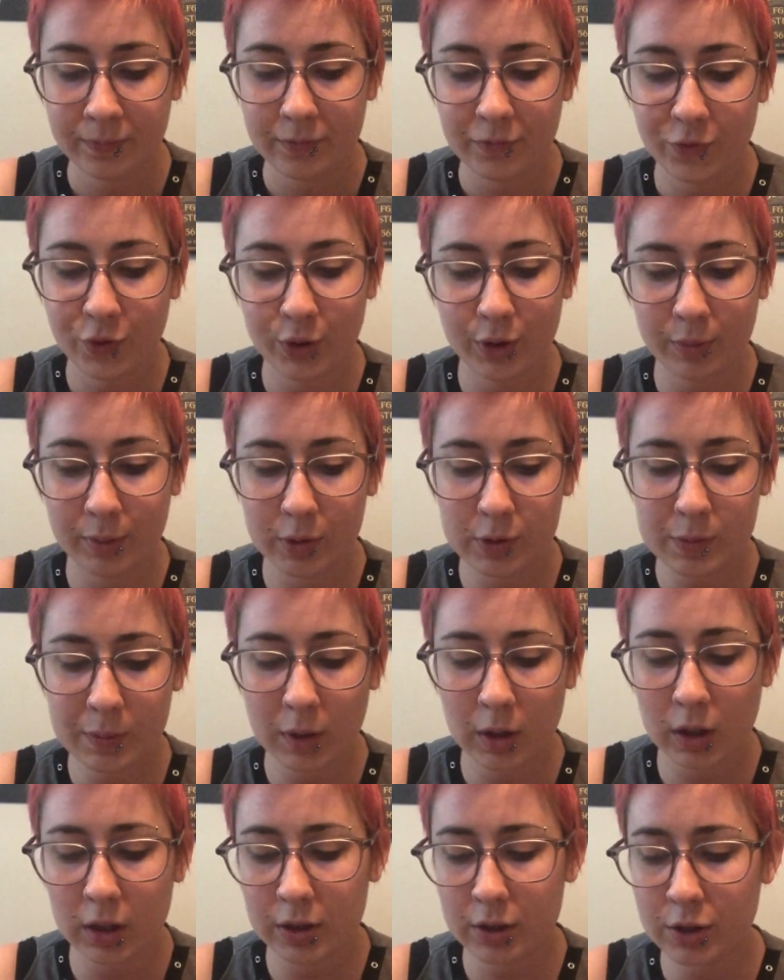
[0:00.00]
for the most
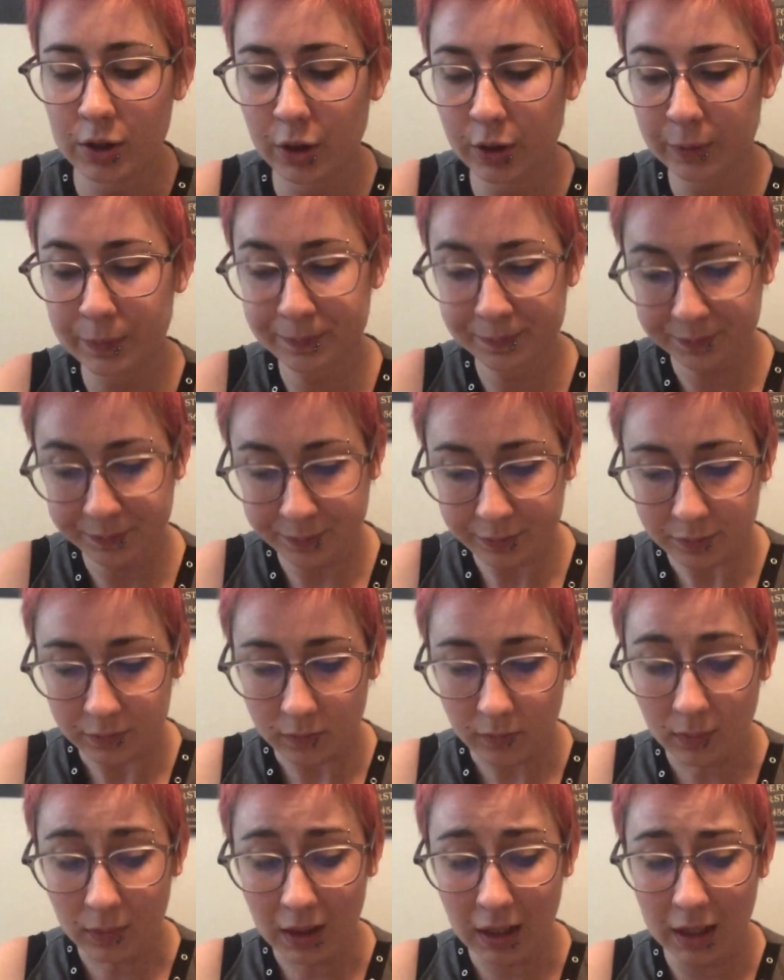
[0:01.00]
part. So
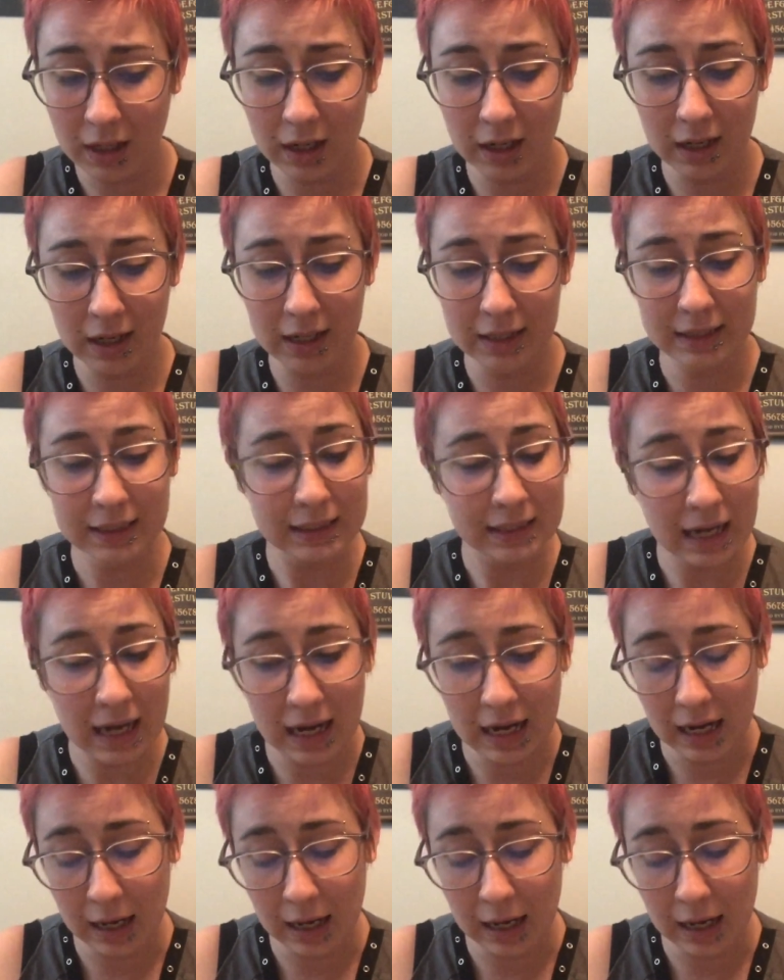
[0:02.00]
yeah,